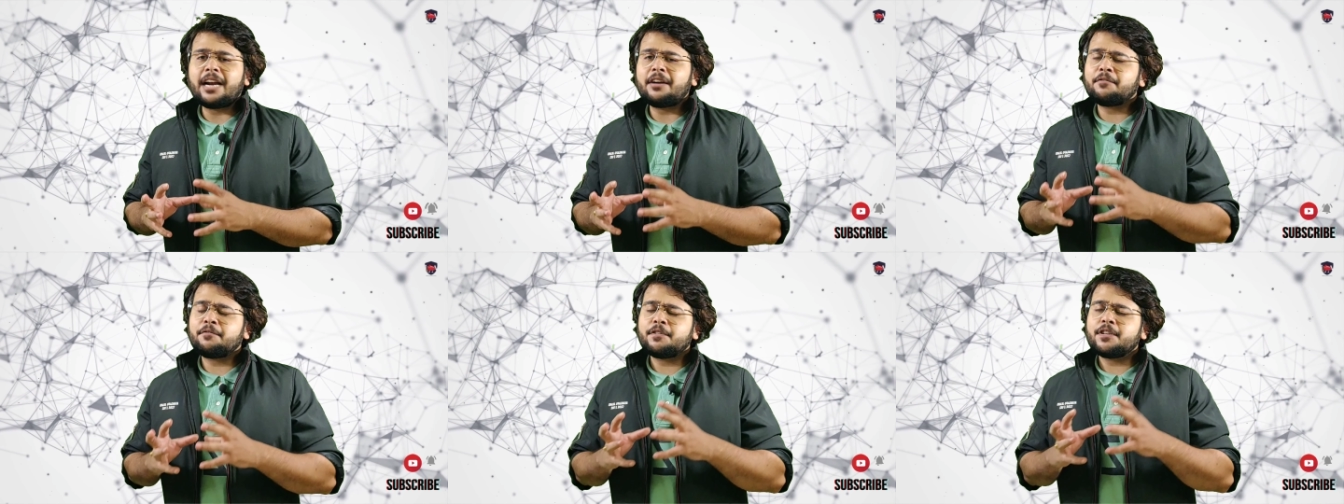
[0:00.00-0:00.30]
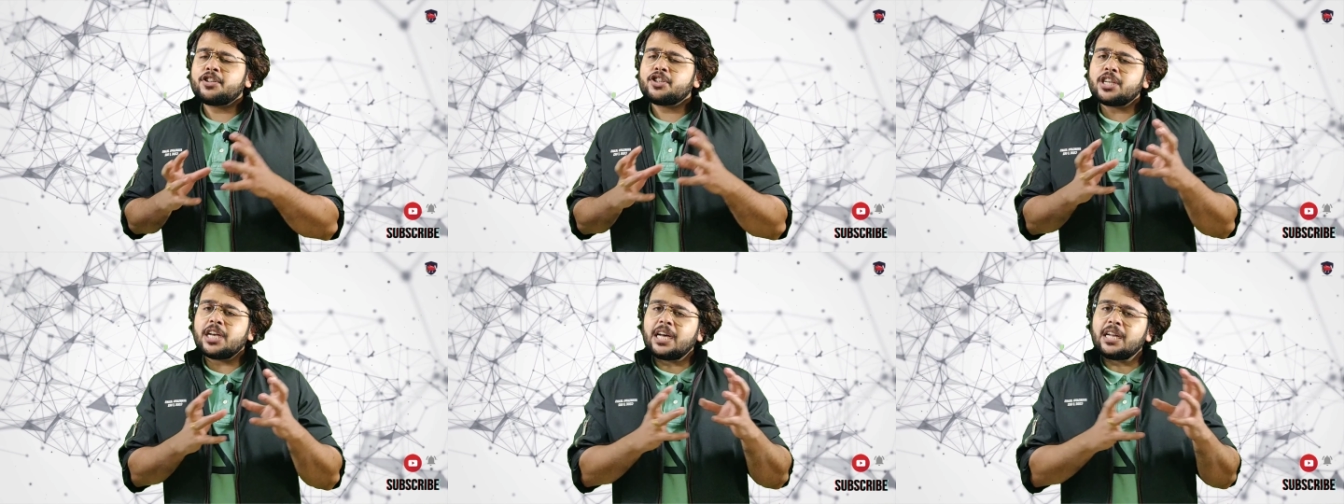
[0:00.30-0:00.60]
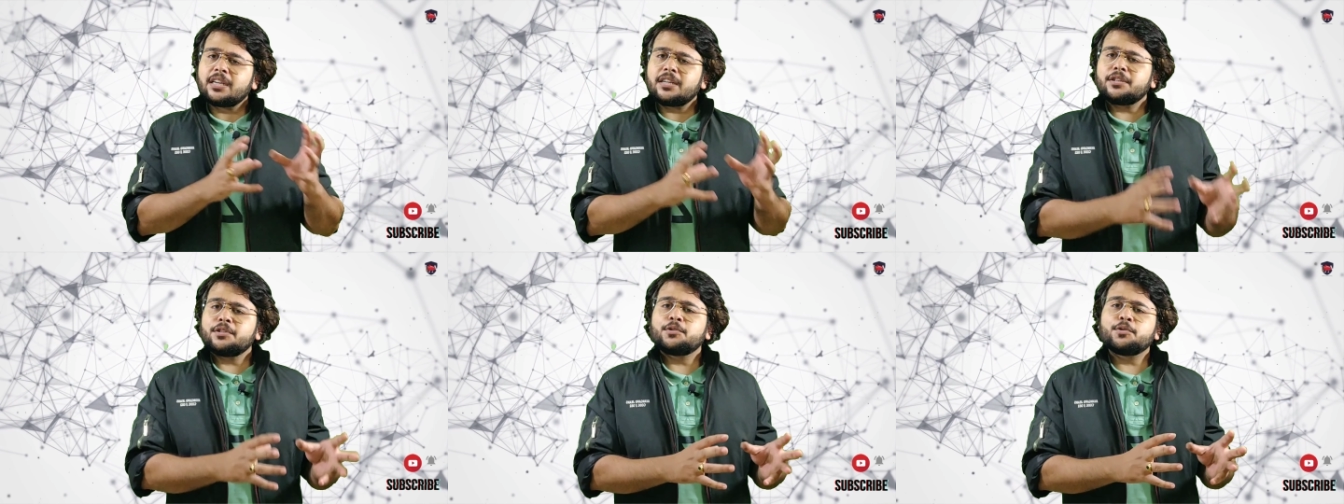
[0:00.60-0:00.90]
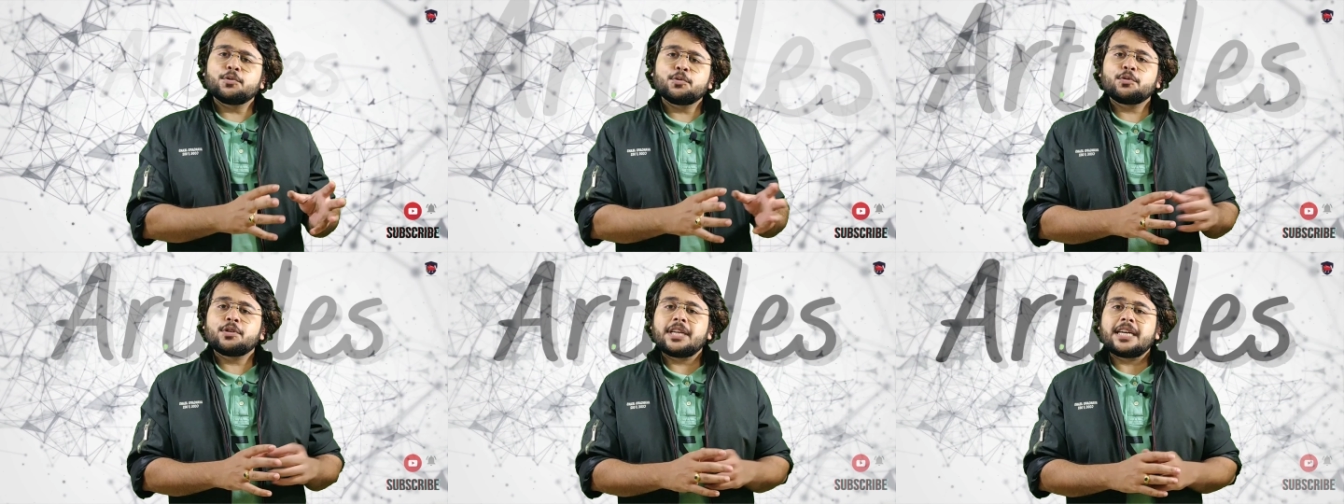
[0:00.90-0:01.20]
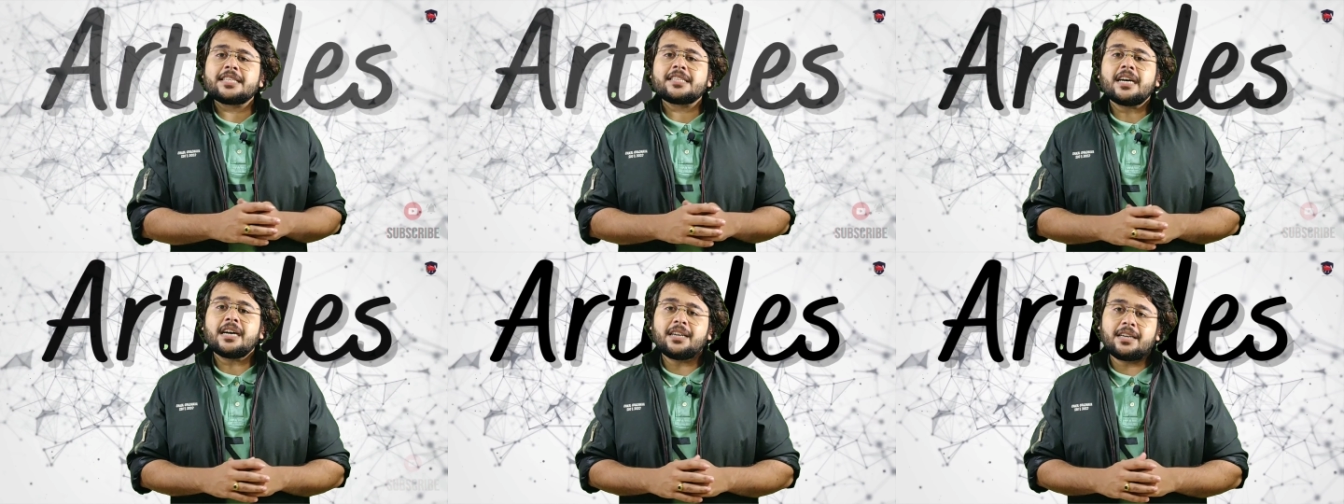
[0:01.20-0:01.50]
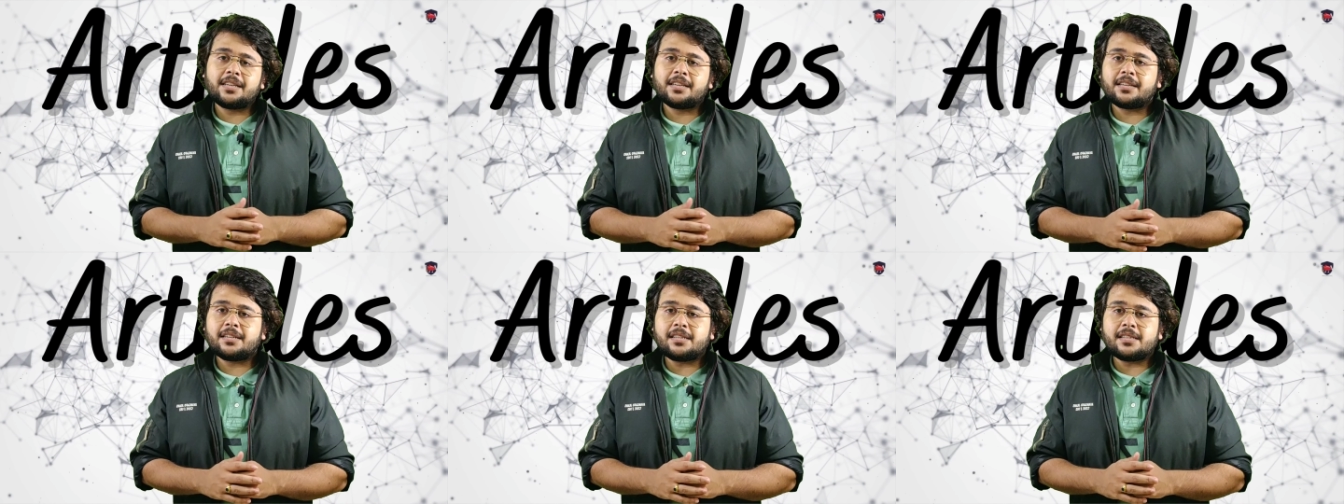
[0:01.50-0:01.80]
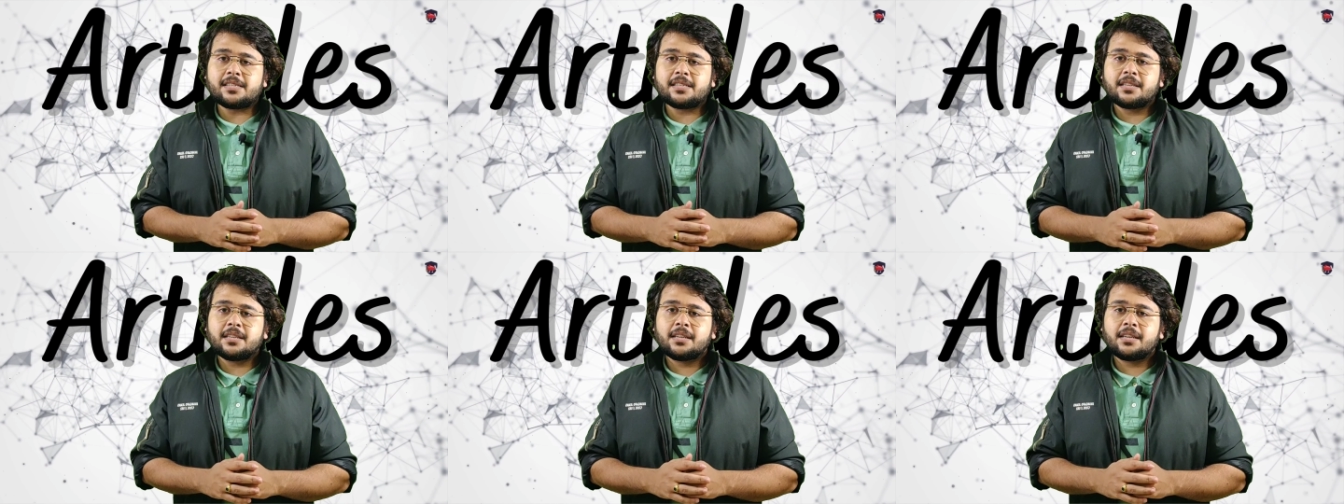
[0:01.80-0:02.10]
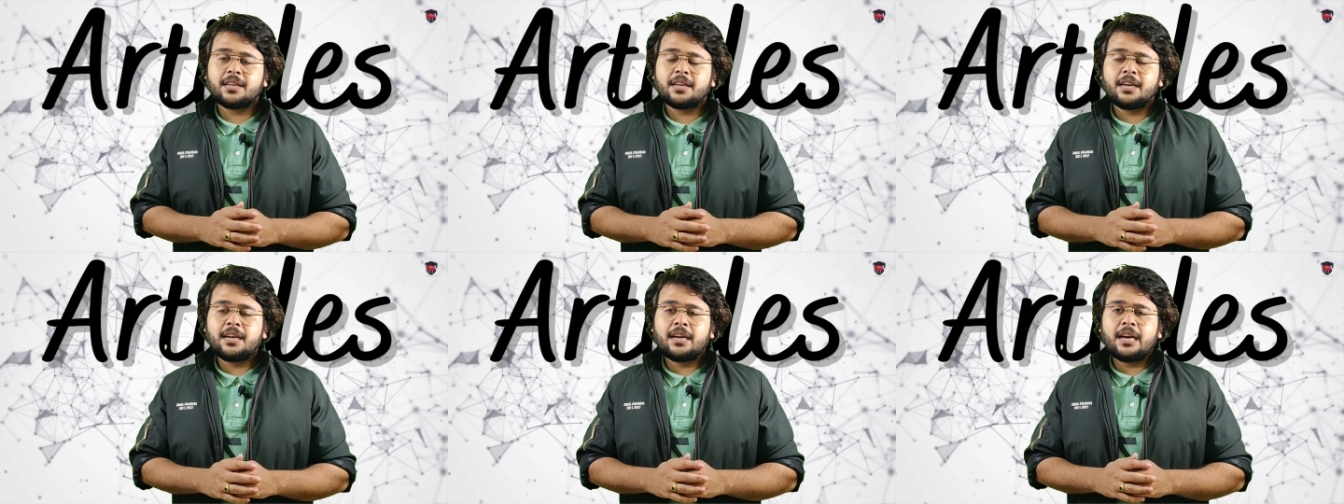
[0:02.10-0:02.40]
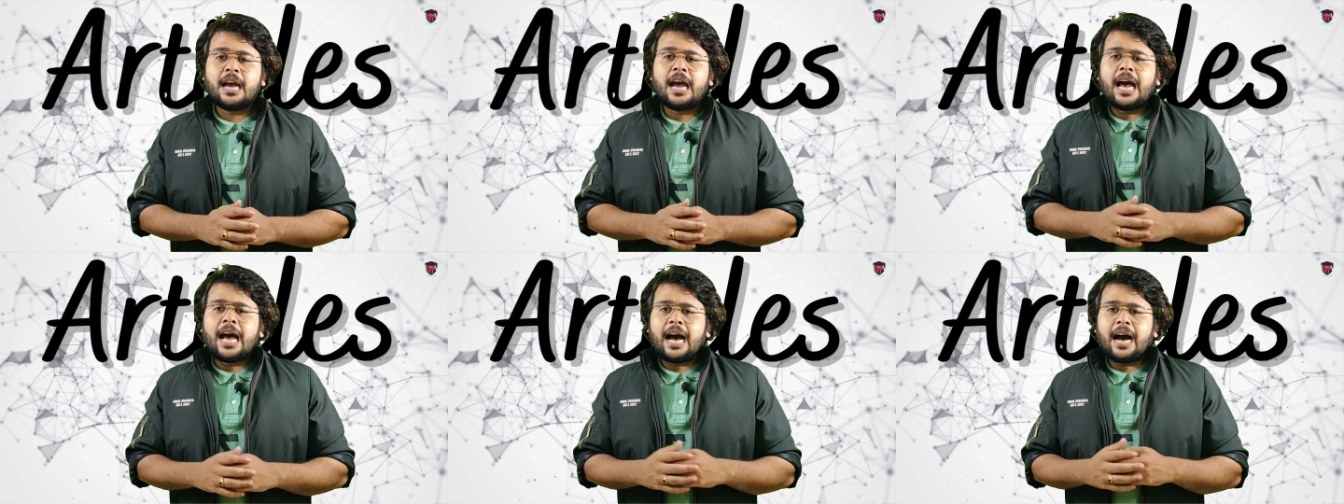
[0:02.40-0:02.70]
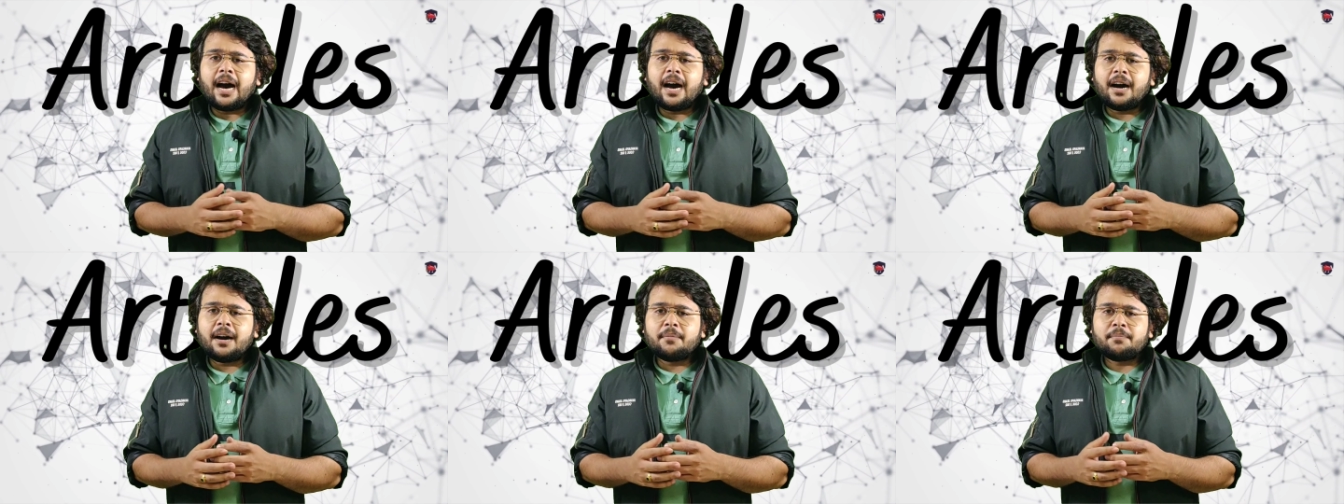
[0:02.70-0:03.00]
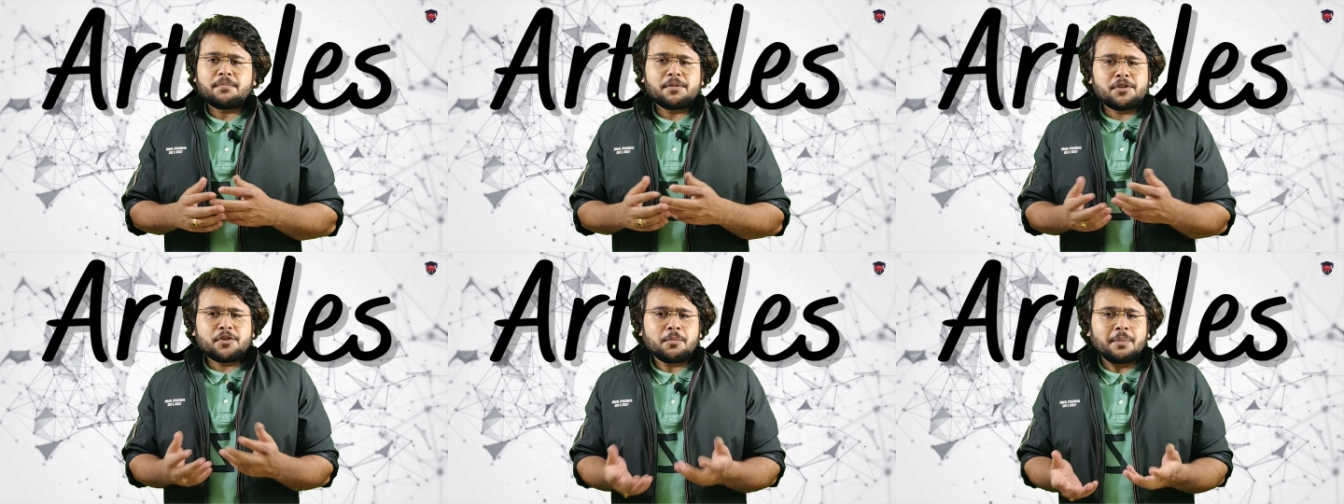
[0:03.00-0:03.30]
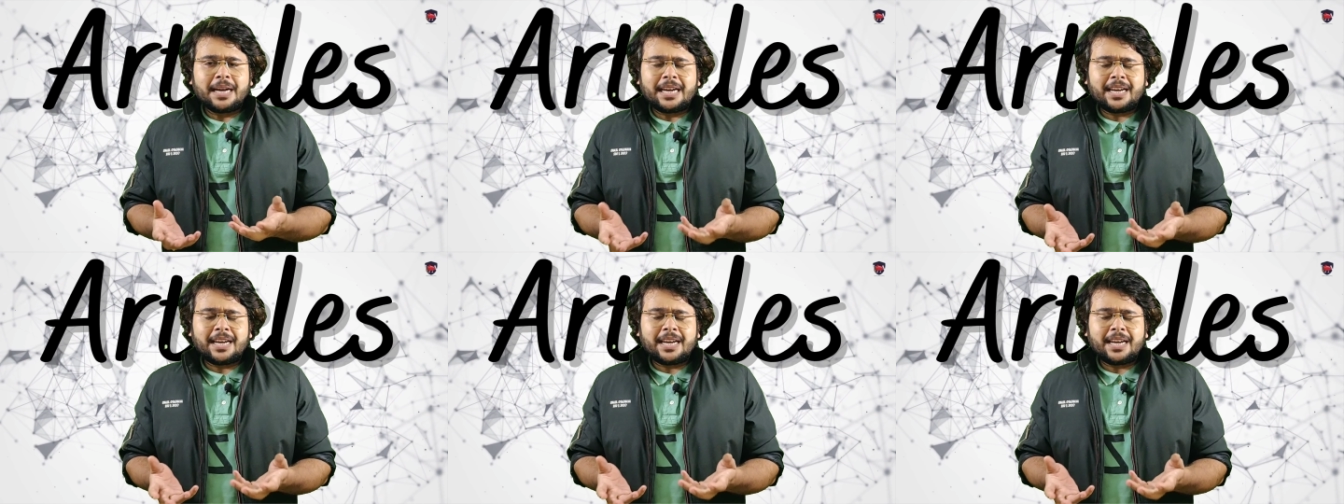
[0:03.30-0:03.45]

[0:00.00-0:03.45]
and which are known as articles. Uh, you